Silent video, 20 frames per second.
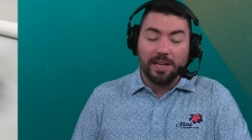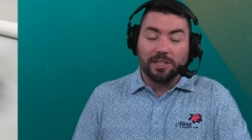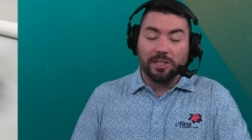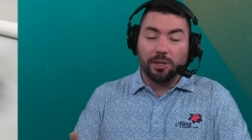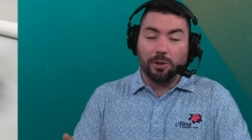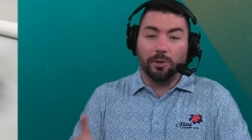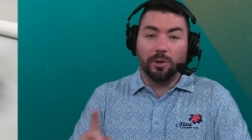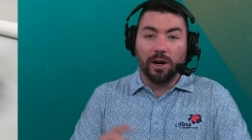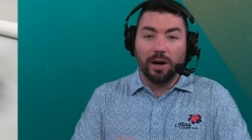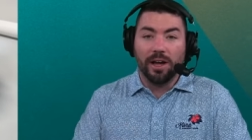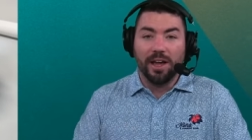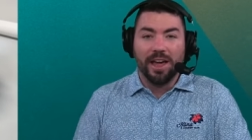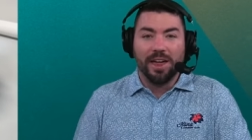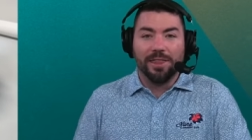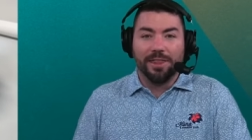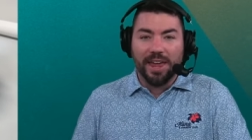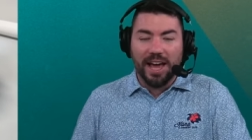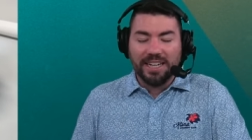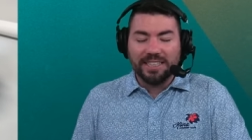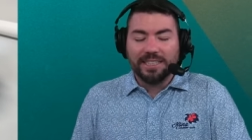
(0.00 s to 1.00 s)
Tua,
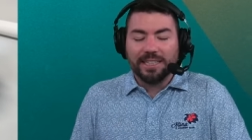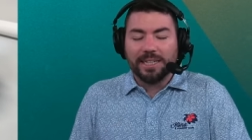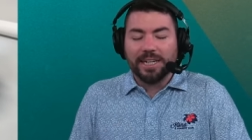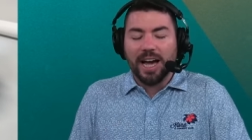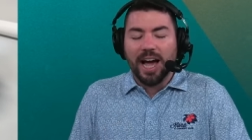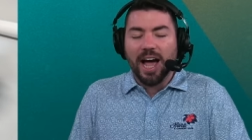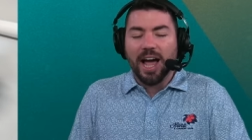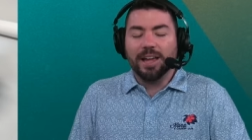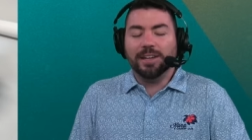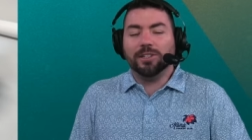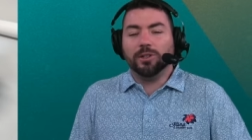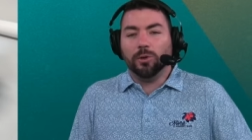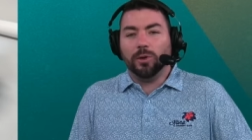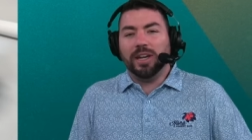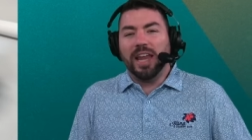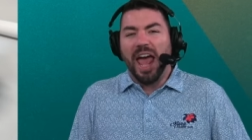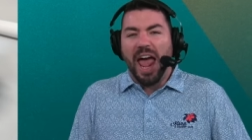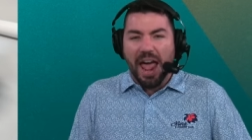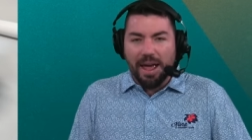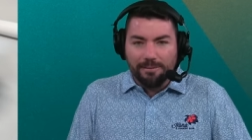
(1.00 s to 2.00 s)
that's a guy doing
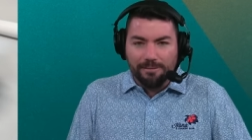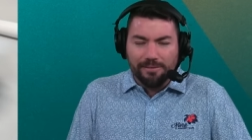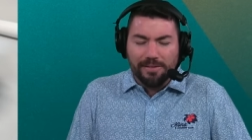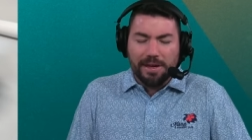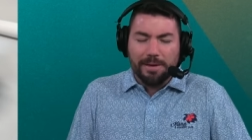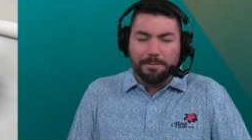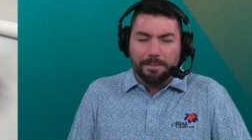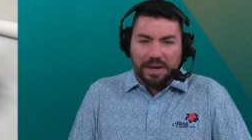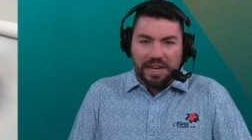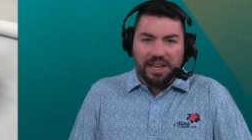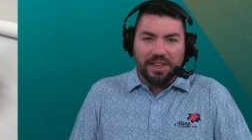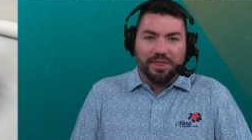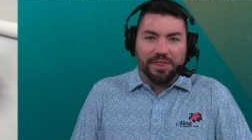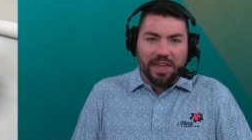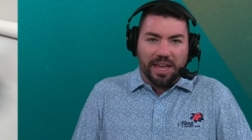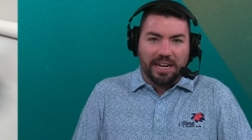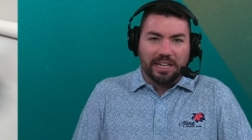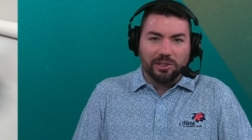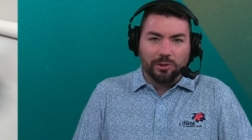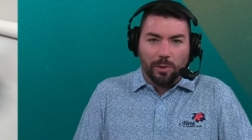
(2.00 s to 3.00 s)
MVP
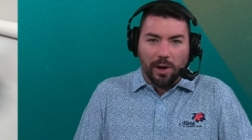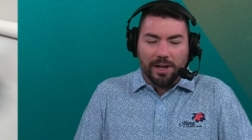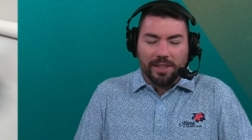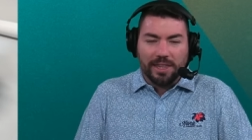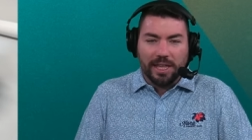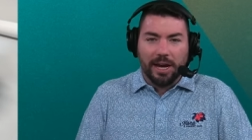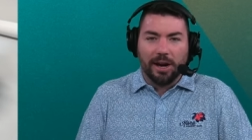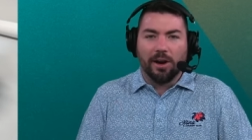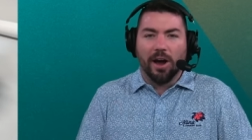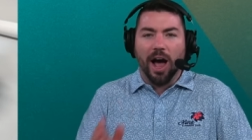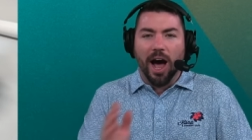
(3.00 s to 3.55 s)
things right there.